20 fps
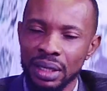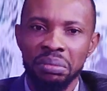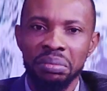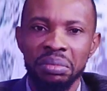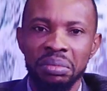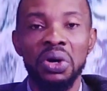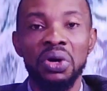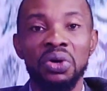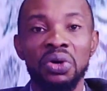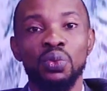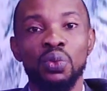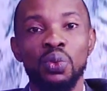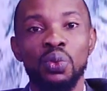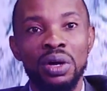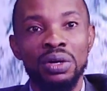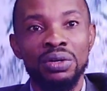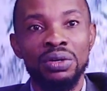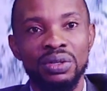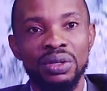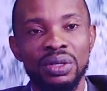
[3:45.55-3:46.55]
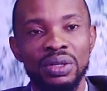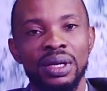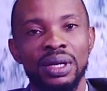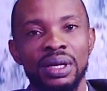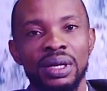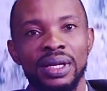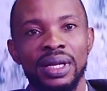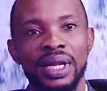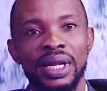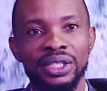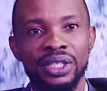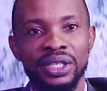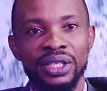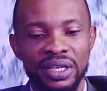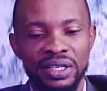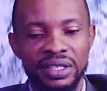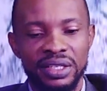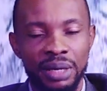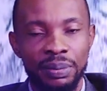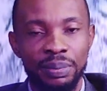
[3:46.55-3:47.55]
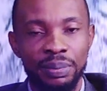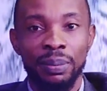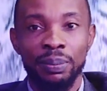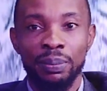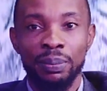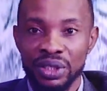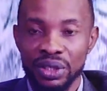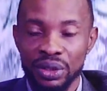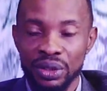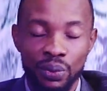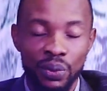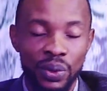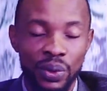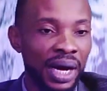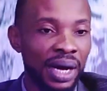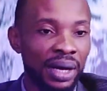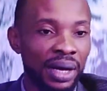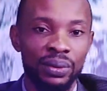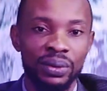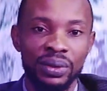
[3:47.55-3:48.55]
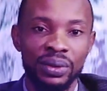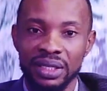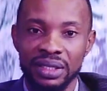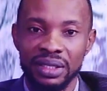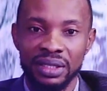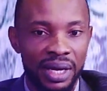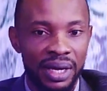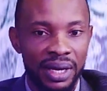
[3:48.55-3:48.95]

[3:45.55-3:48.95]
Because once Nigerians keep reporting, we are good at